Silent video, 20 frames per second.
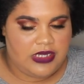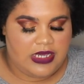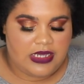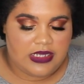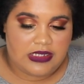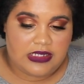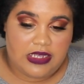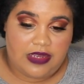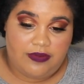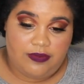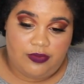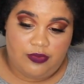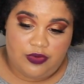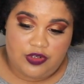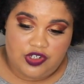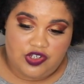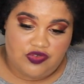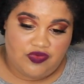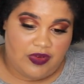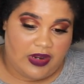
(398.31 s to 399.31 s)
yes, they
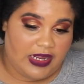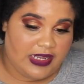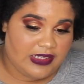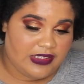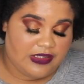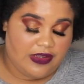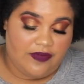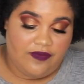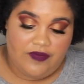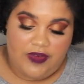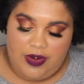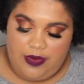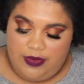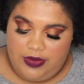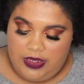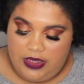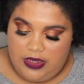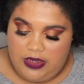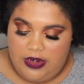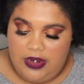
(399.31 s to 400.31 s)
moisturize, they're
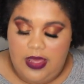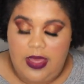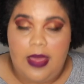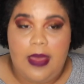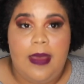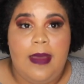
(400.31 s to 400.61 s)
very good,